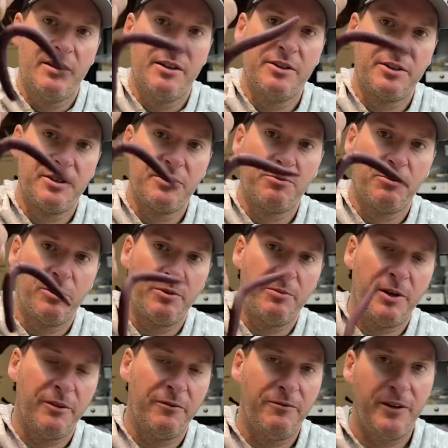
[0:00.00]
This is one
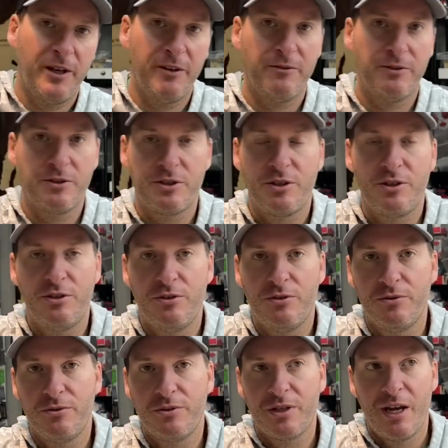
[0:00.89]
of my favorites to
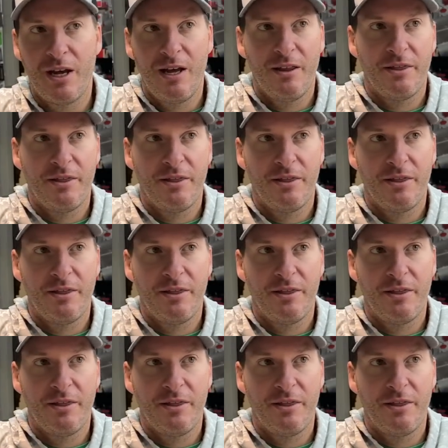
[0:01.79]
use.